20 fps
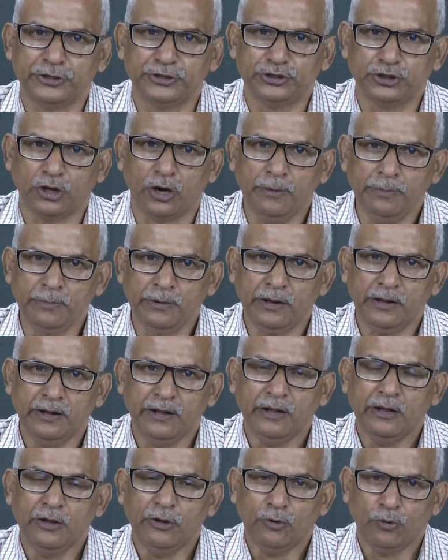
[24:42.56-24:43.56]
job,
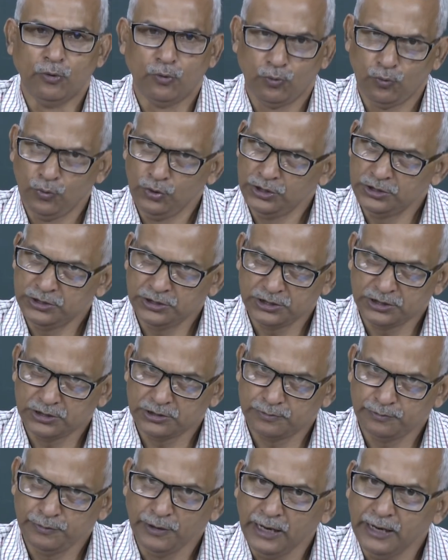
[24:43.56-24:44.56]
we
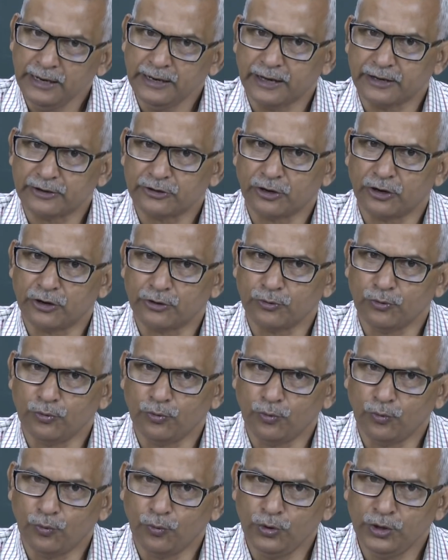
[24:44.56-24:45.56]
feel that or
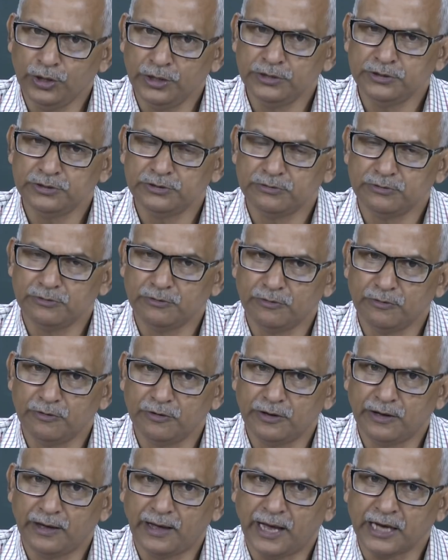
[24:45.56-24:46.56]
we
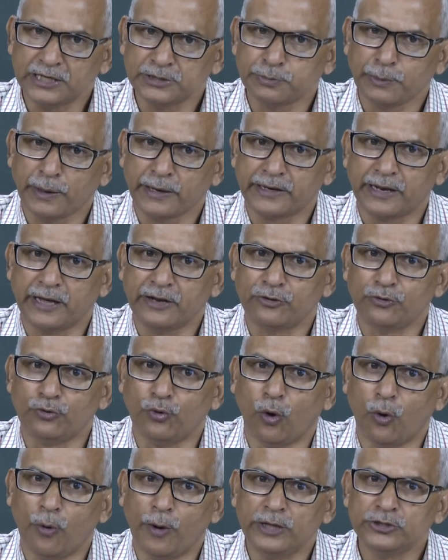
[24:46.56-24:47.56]
expect that no
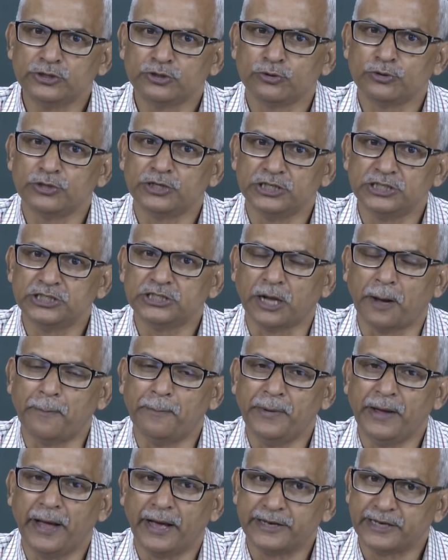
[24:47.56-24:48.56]
one should disturb
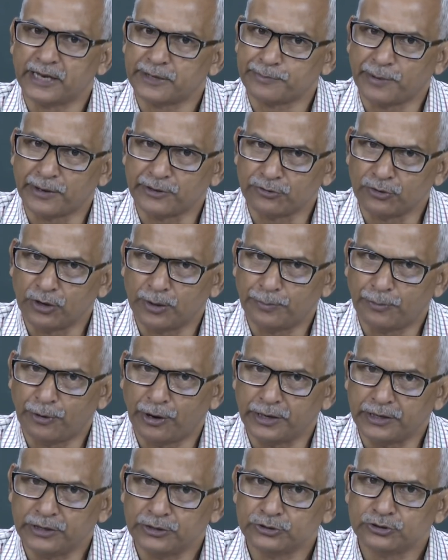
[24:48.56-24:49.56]
me at that particular
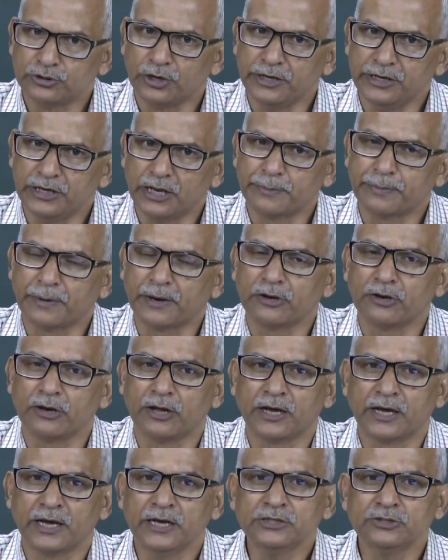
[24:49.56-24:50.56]
point. So, in that particular
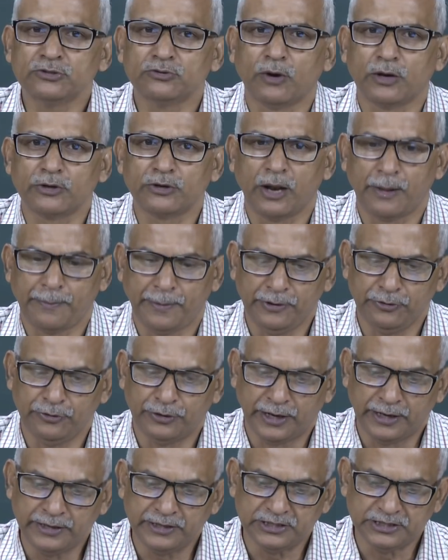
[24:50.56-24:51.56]
case what will happen, we
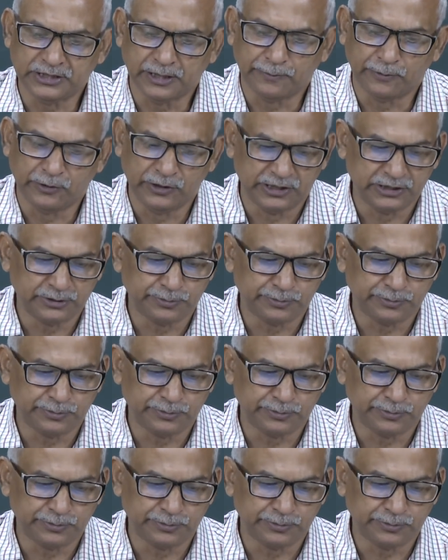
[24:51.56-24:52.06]
can disable this